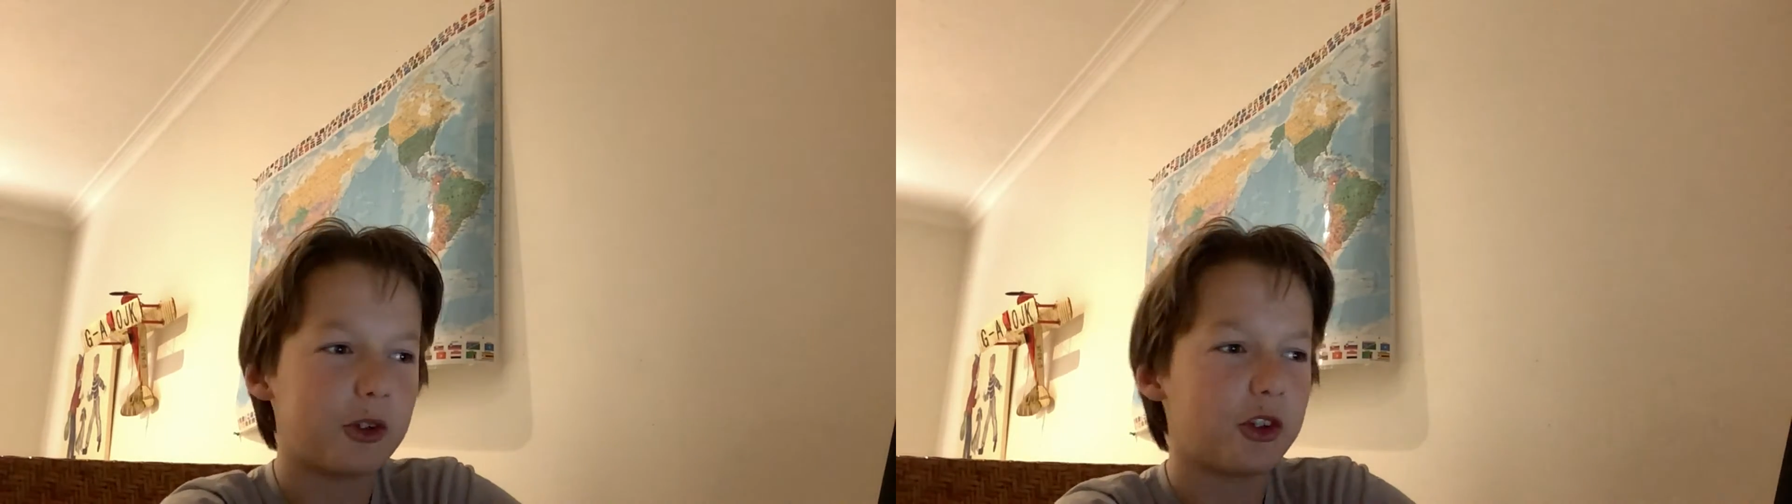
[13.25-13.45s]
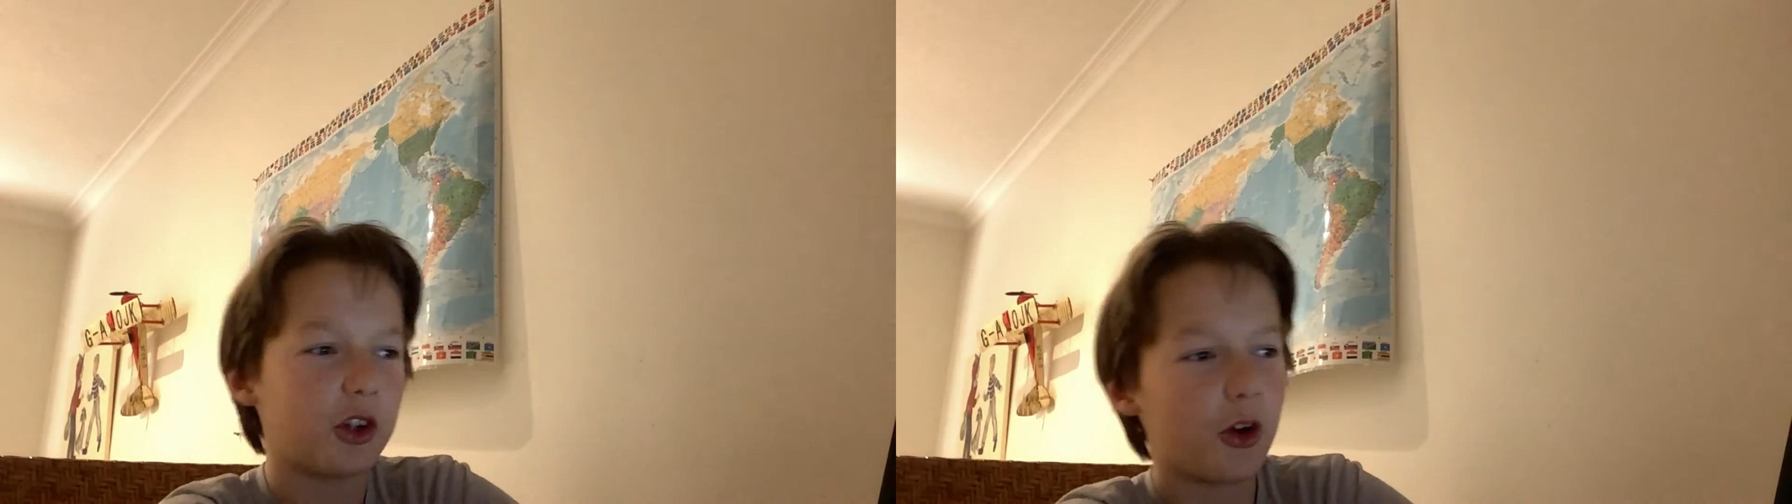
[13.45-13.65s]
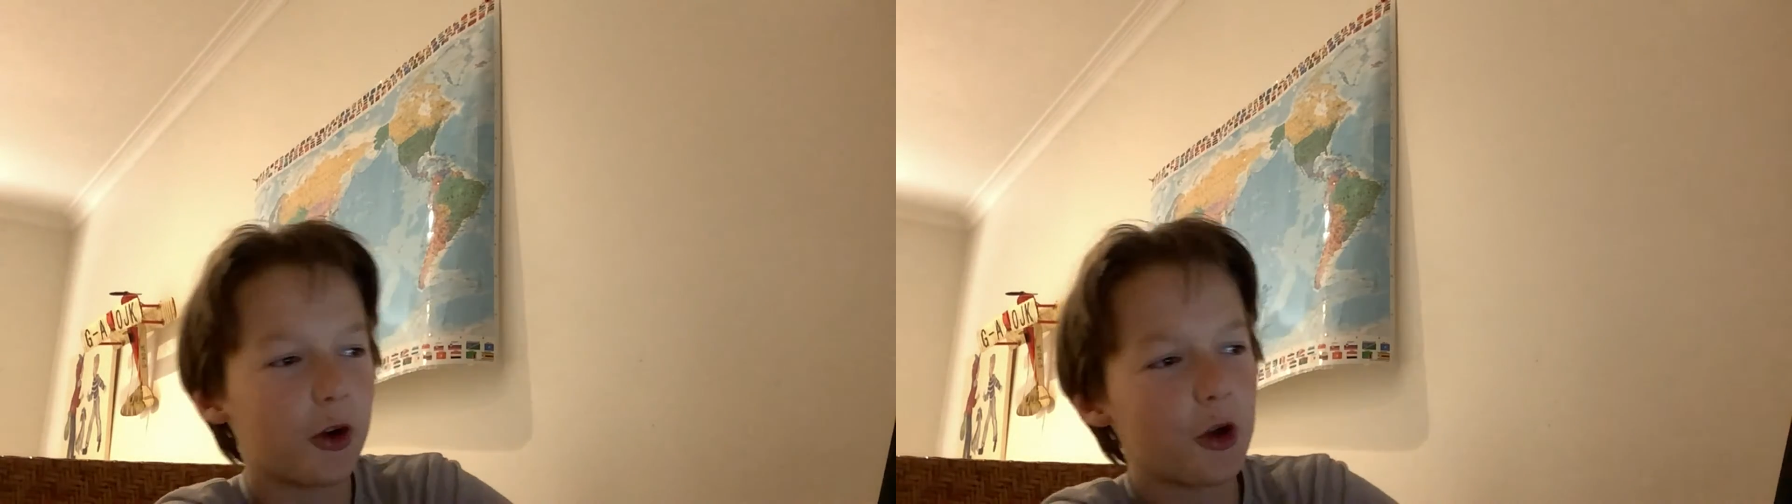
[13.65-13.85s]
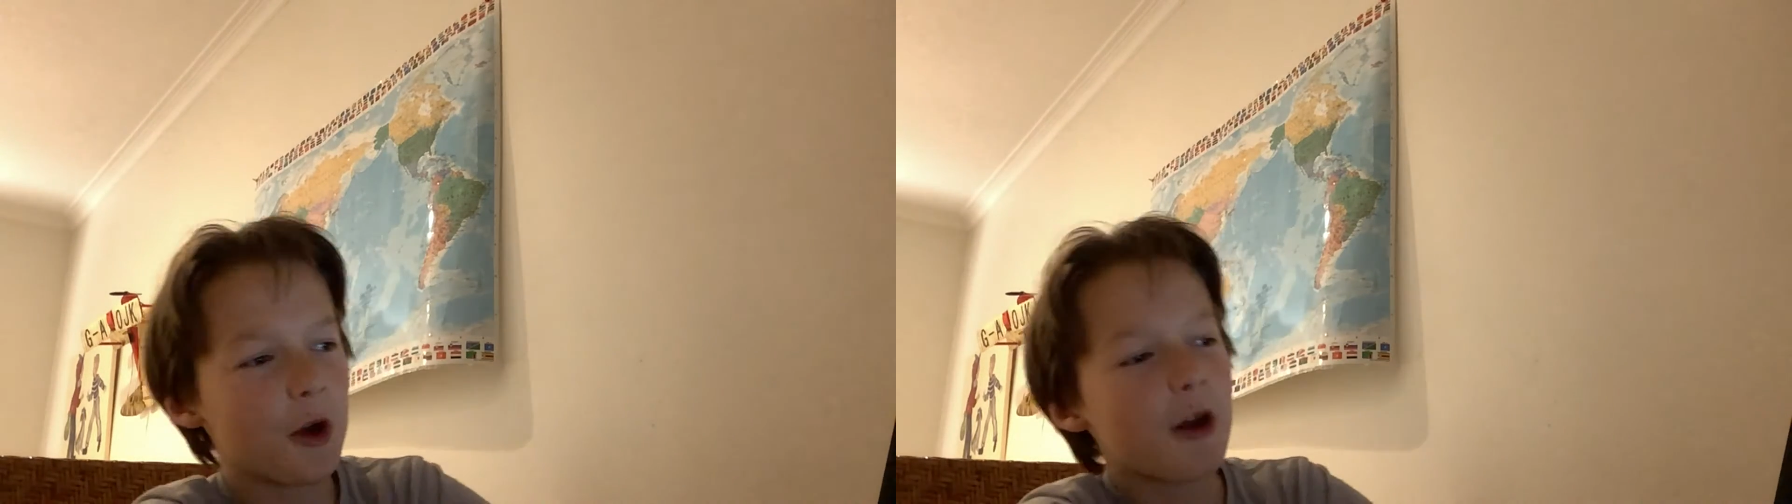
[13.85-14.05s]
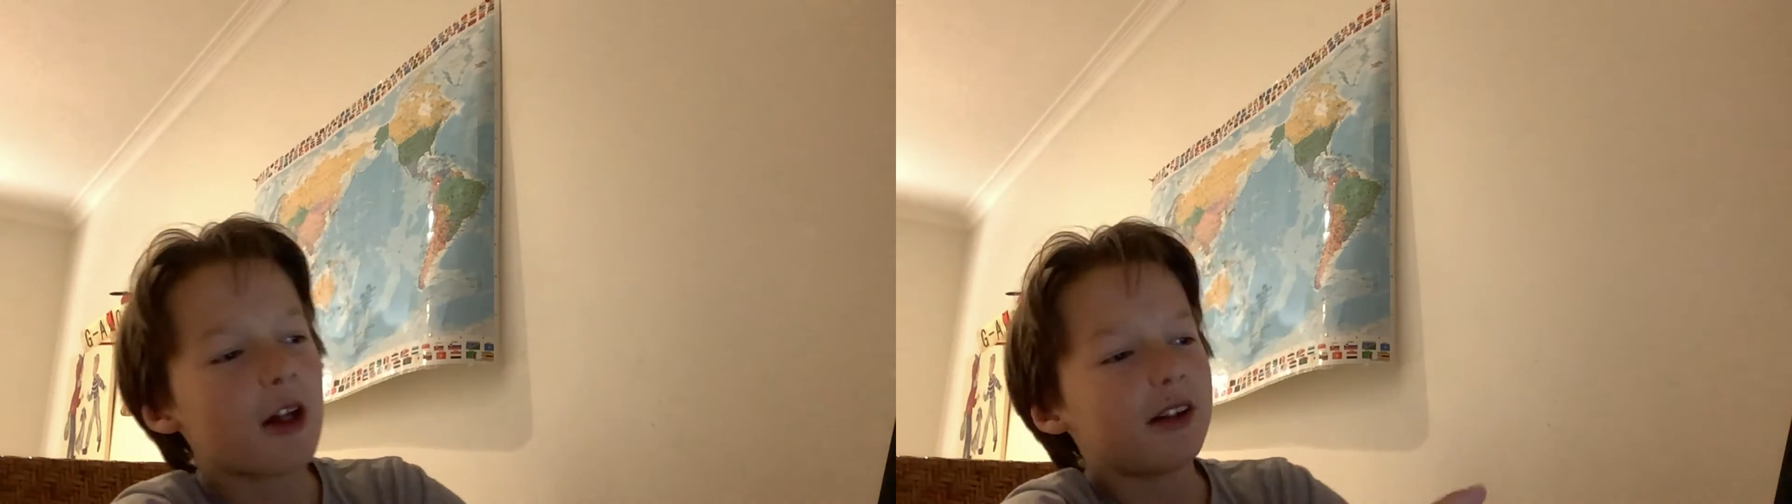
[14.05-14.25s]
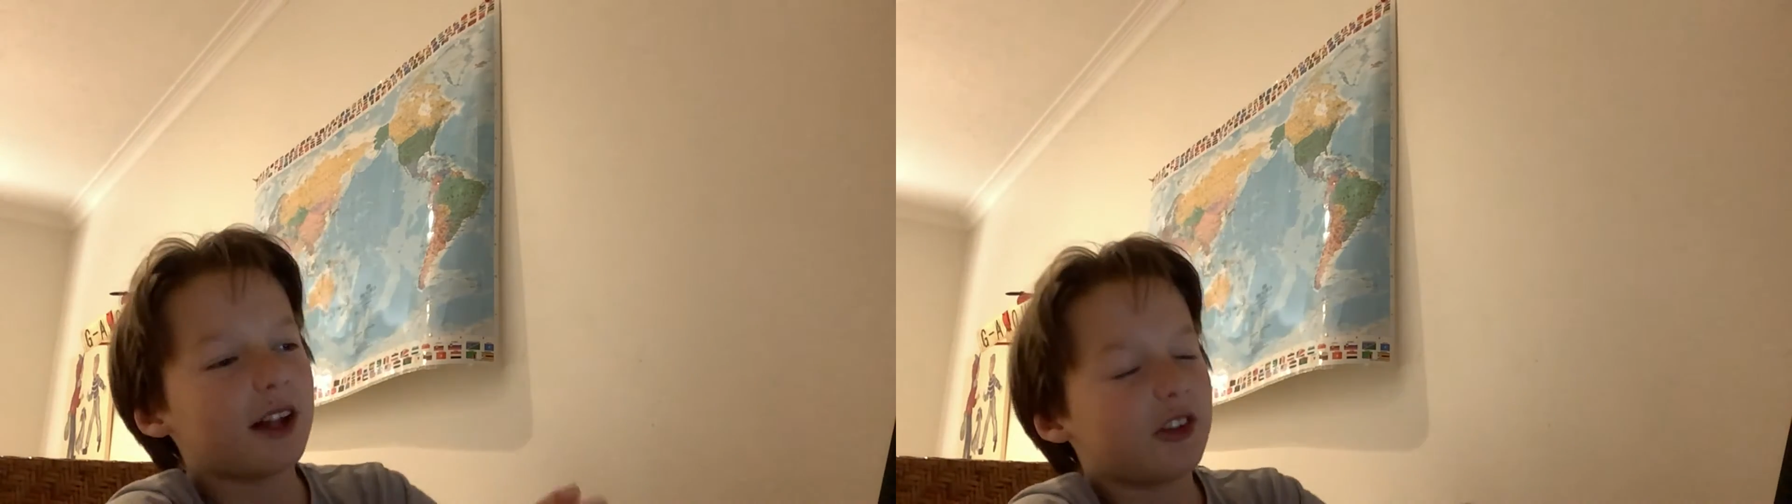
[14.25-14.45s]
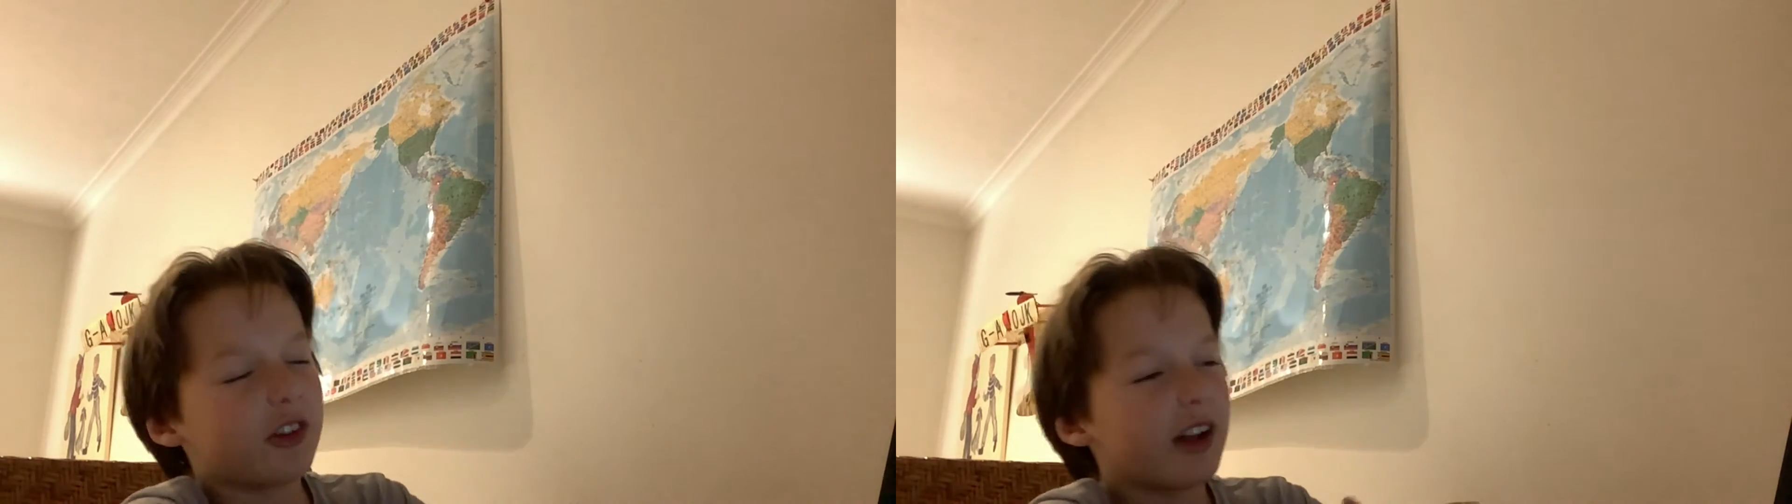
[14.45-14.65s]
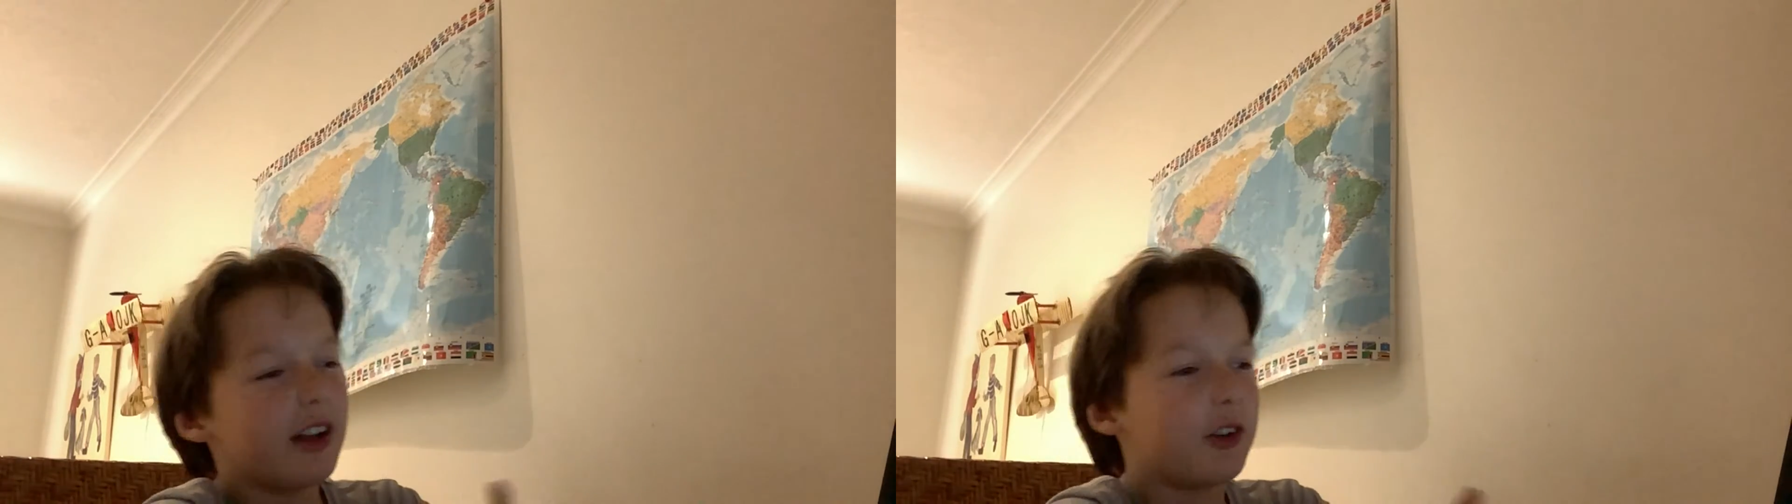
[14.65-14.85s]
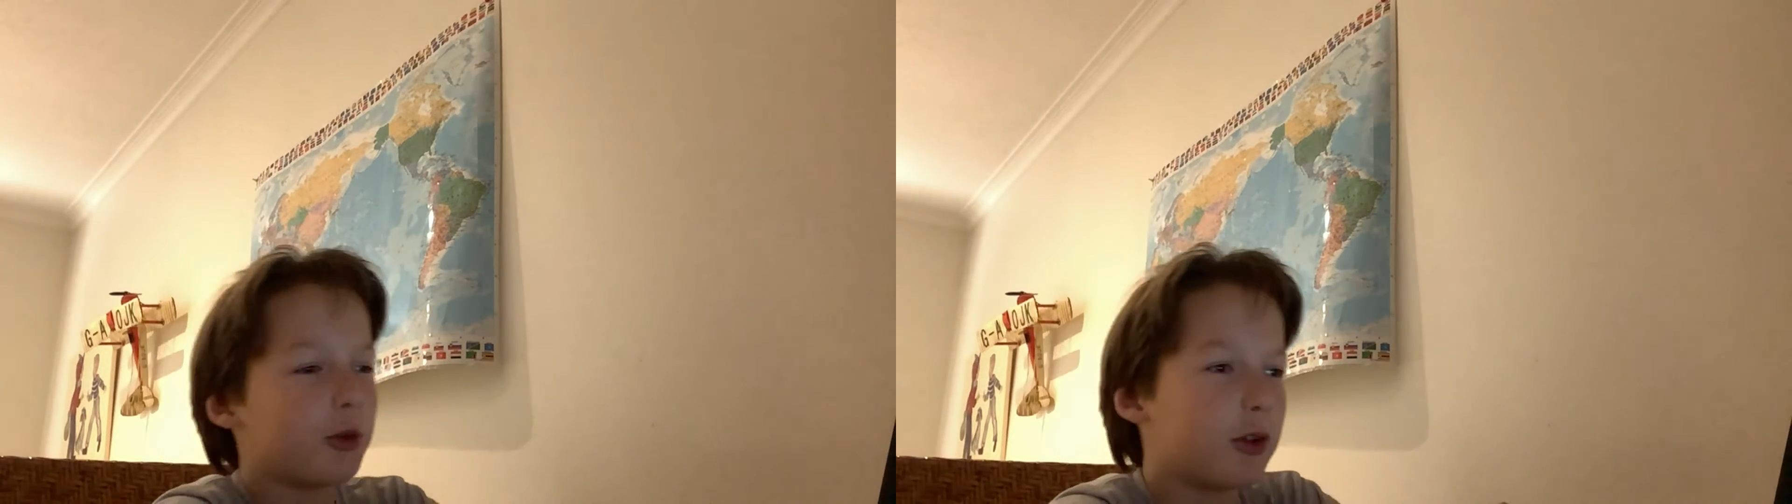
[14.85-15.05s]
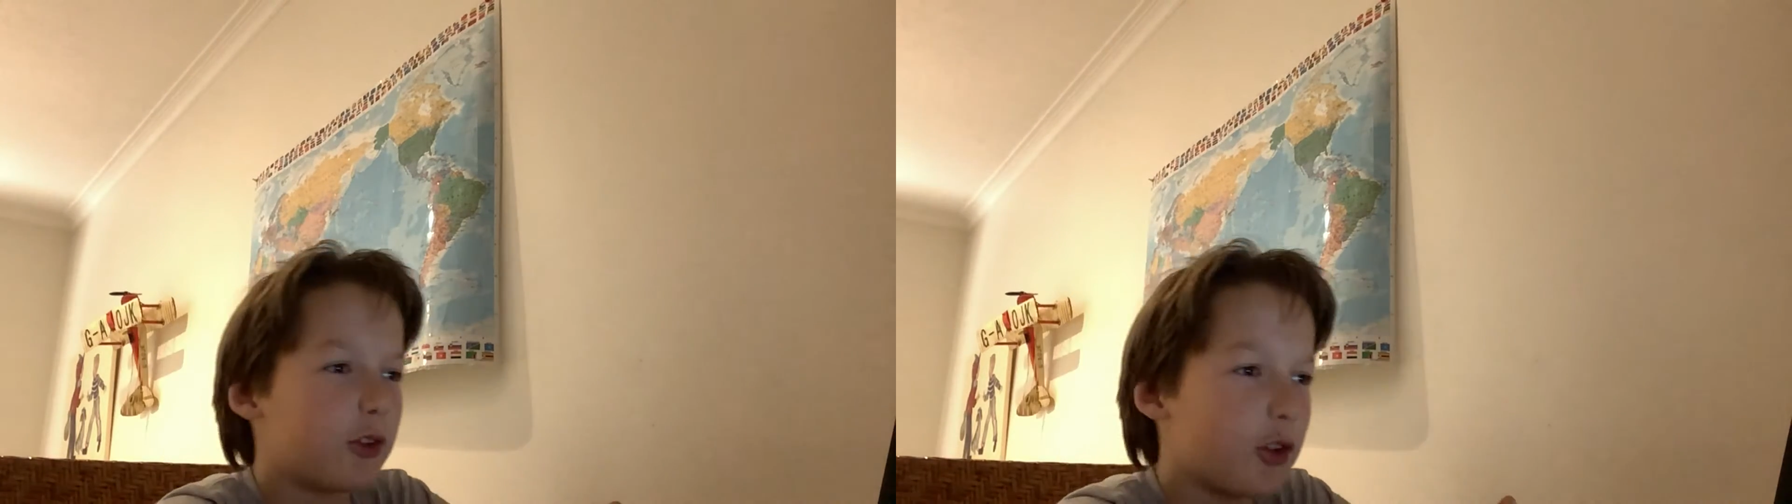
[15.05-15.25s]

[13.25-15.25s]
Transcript: So let's get into it.